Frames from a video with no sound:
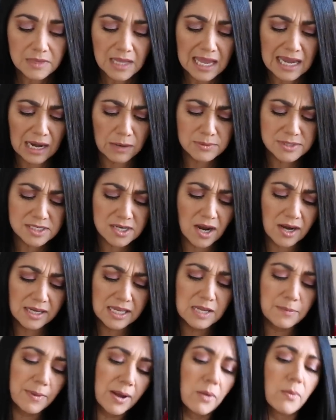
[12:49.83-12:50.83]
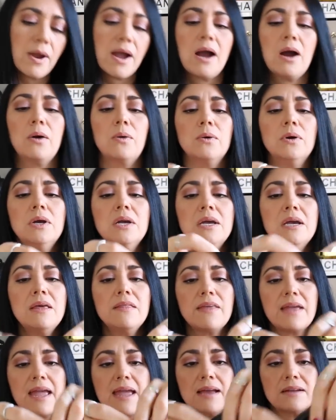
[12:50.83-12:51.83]
and I was talking about how
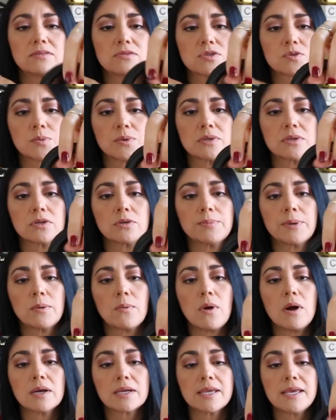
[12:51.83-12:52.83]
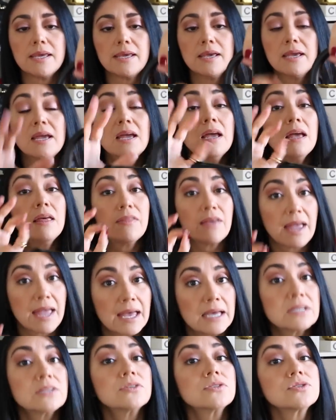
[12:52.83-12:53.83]
the handles were a little bit wonky. The
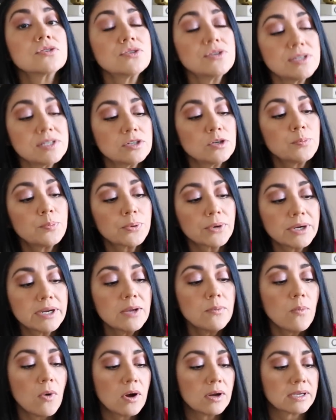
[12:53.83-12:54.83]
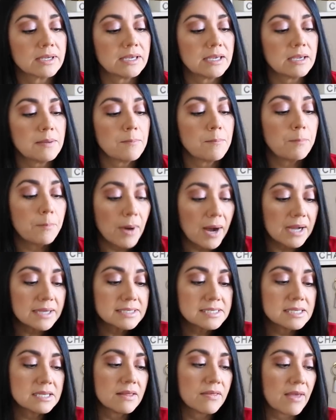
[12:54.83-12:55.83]
handles are still pretty wonky,
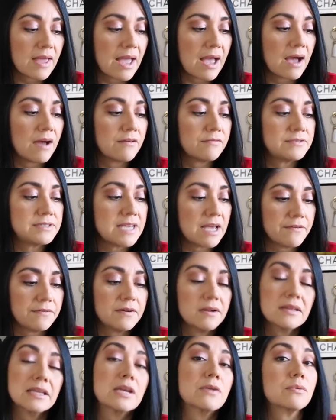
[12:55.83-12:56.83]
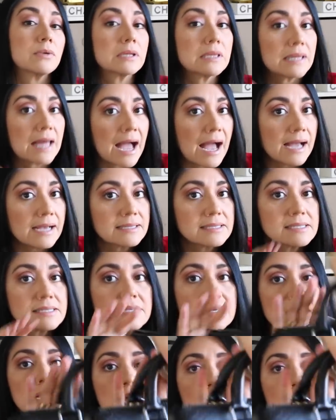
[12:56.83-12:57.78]
but they have definitely relaxed